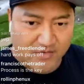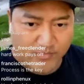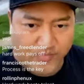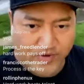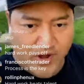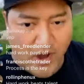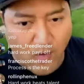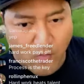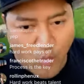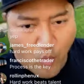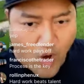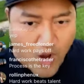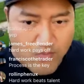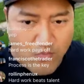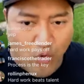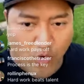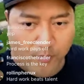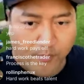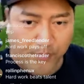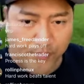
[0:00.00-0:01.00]
I'm going to bring on
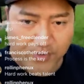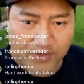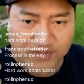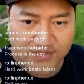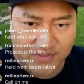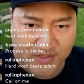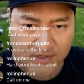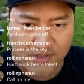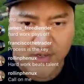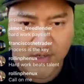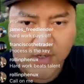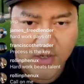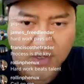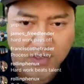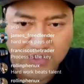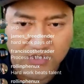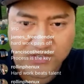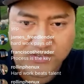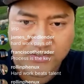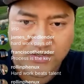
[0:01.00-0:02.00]
one more person.
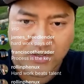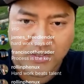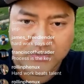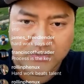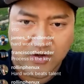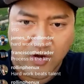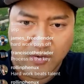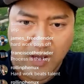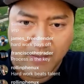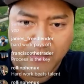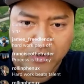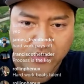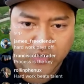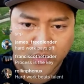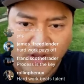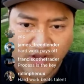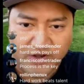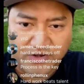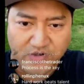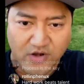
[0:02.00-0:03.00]
So let's go. I'm gonna
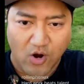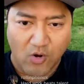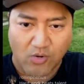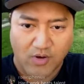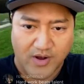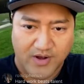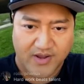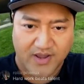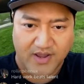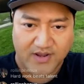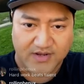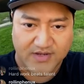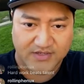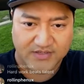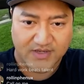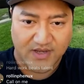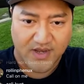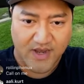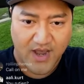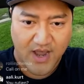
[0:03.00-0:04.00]
try the Noah again
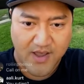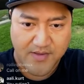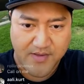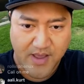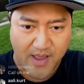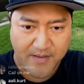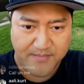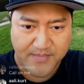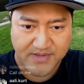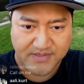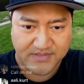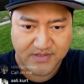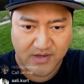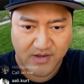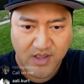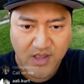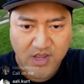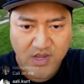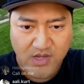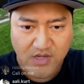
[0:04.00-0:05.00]
because uh, I I missed
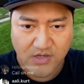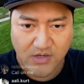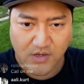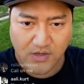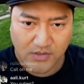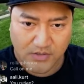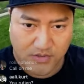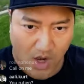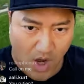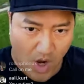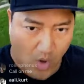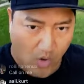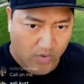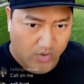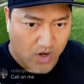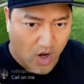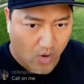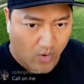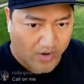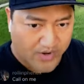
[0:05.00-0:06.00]
that.
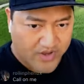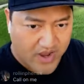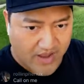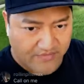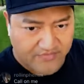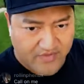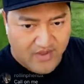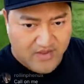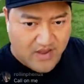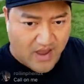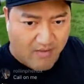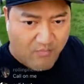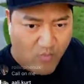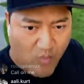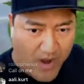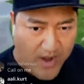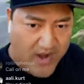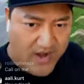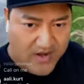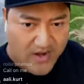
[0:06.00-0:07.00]
So Noah, yeah,
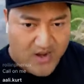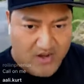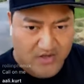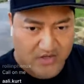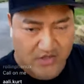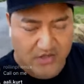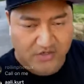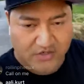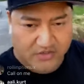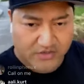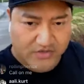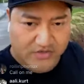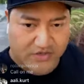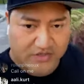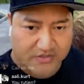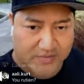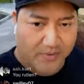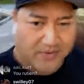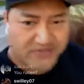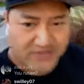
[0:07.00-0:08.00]
I'm waiting. You,
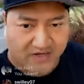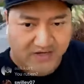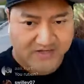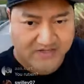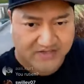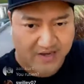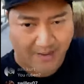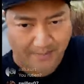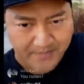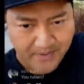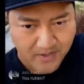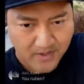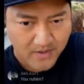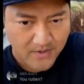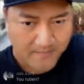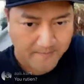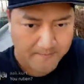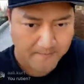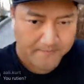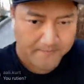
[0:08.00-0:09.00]
you're supposed to accept.